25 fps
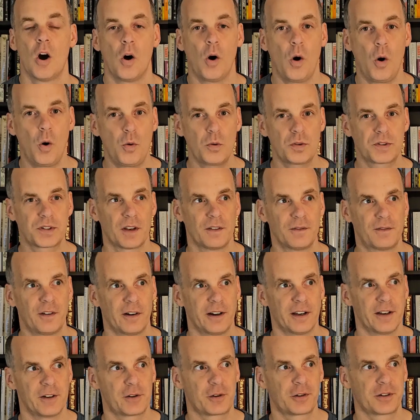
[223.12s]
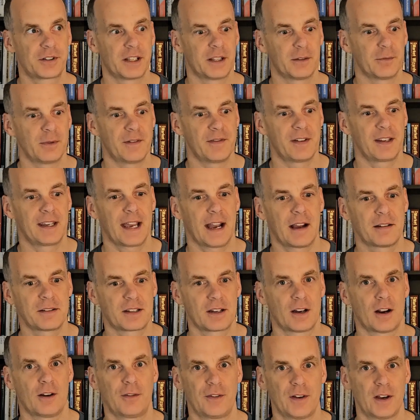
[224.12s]
Also very interesting that we've
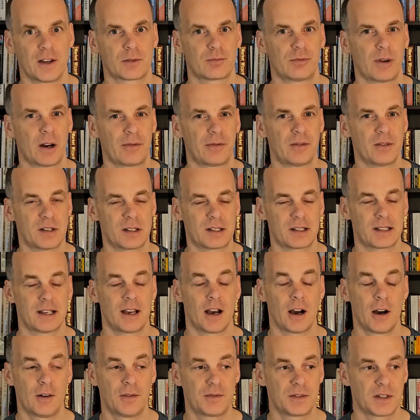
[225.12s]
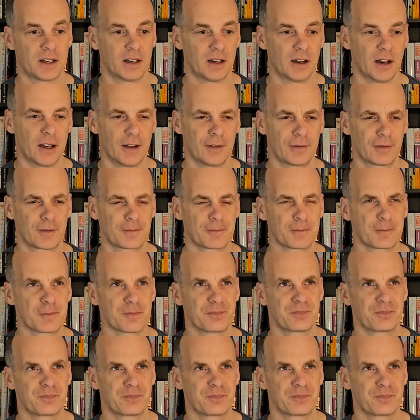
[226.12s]
encountered our first reference to the afterlife,